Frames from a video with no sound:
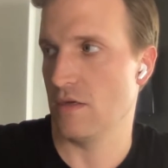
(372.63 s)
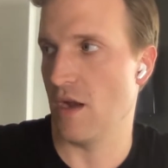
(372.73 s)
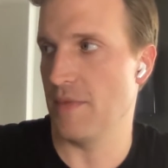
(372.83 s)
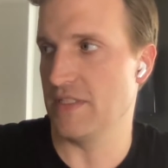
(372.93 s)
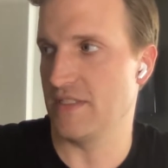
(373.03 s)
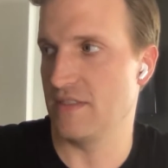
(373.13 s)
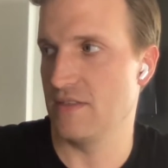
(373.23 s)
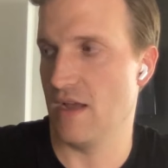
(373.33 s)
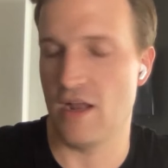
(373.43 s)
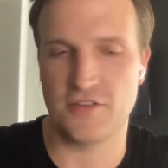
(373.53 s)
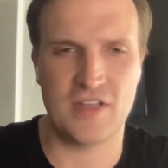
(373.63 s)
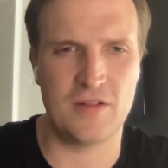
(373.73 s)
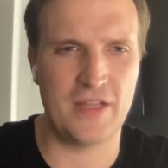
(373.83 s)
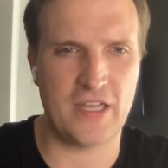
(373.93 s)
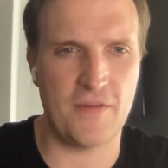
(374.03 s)
governments, and also I
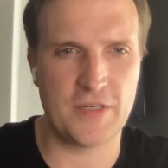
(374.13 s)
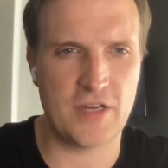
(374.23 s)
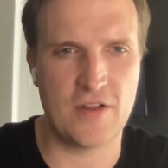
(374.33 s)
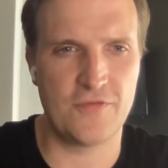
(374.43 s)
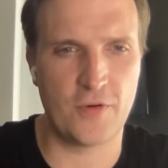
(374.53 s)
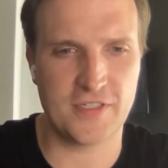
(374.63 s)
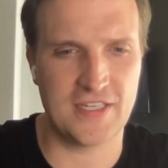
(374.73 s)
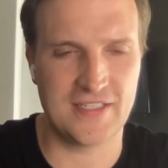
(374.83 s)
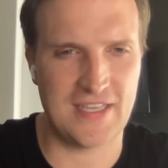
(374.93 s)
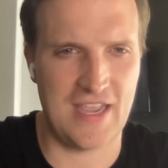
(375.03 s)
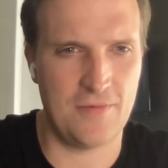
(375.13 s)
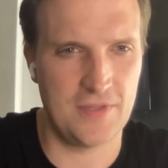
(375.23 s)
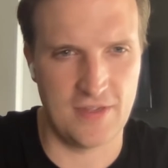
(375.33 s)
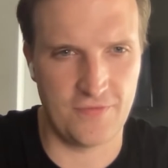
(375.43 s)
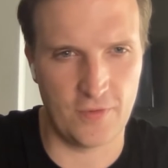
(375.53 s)
don't like government trying to enforce things they can't
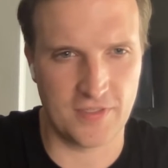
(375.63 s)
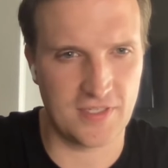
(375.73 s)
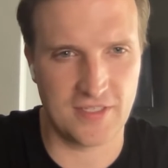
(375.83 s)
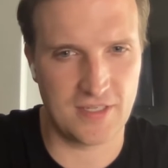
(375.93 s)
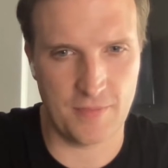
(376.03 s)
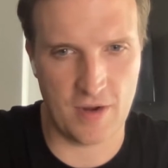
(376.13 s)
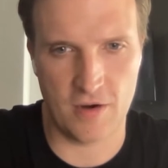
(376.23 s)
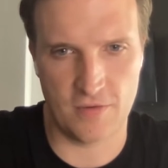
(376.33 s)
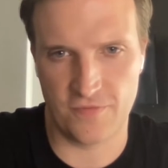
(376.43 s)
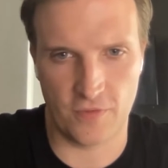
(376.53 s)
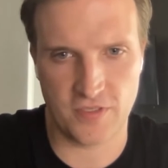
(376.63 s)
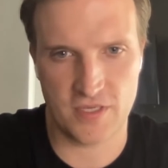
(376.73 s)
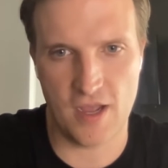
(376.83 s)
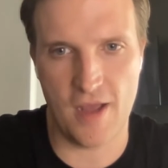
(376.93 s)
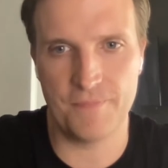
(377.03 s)
really enforce. Like this is gonna be hard to enforce.
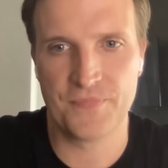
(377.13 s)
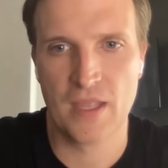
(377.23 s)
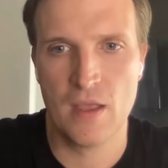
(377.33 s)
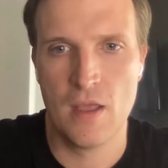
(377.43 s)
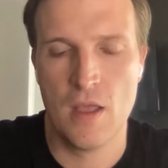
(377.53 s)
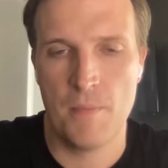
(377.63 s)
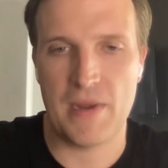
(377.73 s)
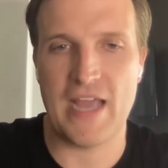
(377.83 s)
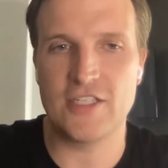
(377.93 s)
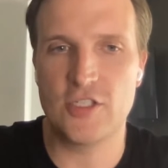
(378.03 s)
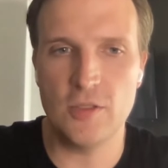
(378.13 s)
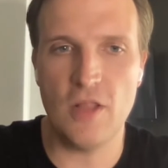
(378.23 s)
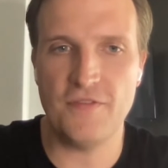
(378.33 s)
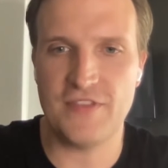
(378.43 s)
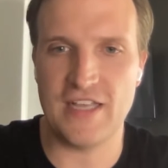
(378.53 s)
Um, but I do
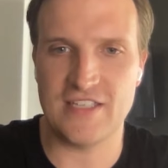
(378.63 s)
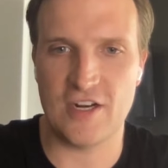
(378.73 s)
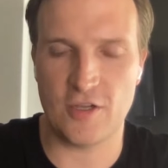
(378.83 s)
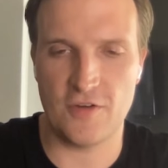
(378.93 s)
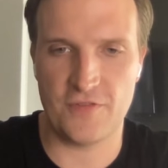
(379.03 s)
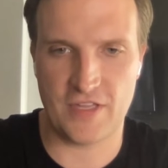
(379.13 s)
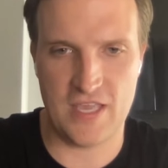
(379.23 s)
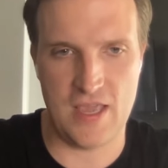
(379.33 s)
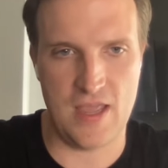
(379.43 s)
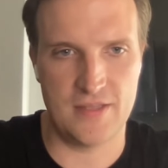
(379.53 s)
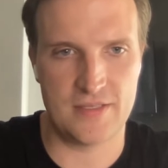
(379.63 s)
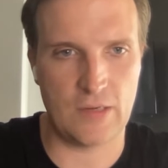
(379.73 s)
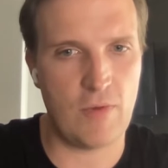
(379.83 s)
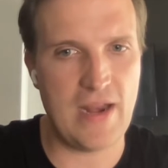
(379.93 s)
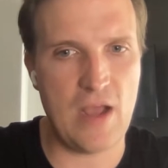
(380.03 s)
love things that are good for kids.
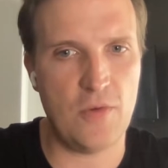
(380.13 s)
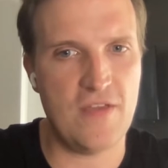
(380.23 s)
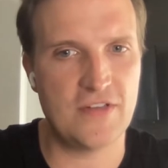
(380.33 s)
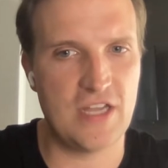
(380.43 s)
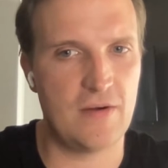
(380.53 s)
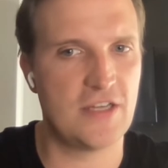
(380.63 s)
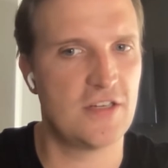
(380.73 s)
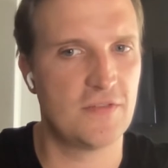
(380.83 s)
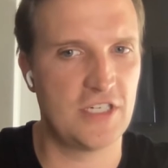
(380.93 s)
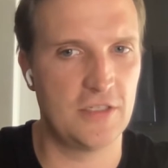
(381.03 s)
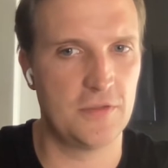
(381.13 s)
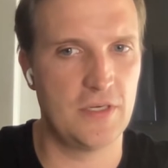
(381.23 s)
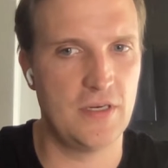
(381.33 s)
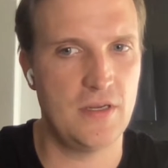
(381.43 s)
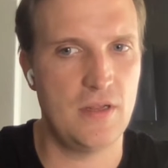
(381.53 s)
Like right now, we have a generation of
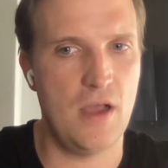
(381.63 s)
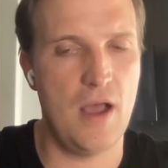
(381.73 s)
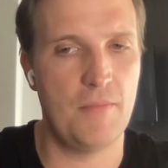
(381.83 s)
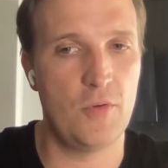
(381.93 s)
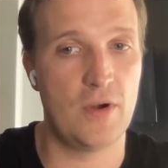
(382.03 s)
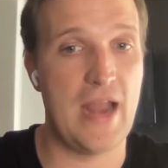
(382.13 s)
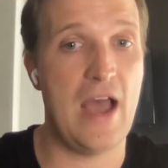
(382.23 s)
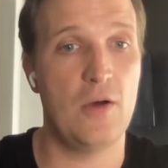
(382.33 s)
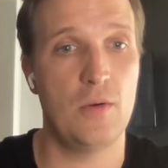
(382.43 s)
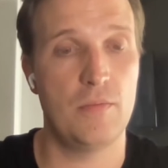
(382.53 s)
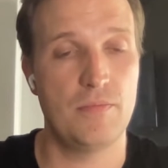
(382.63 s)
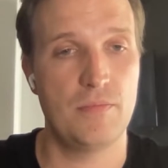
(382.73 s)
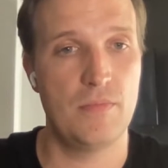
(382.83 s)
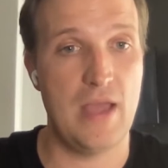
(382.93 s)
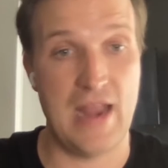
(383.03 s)
children um, who are now
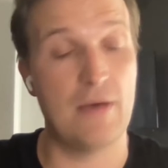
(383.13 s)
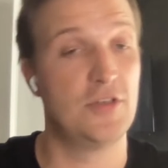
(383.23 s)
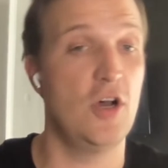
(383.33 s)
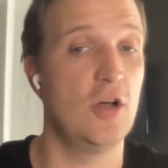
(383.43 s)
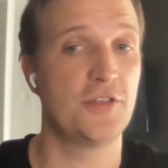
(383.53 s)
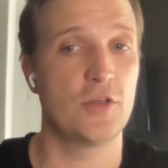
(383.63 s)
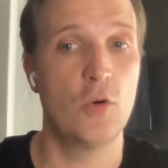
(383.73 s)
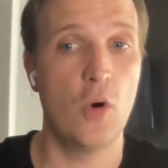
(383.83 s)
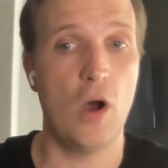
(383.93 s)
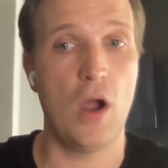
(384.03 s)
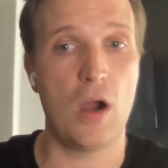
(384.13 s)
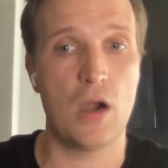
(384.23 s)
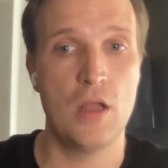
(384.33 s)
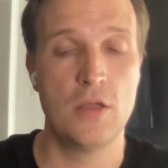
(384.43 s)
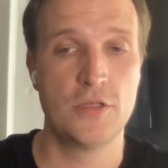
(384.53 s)
and now adults who
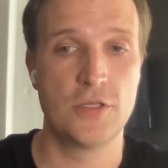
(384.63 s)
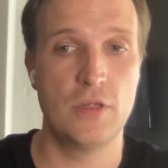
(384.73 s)
are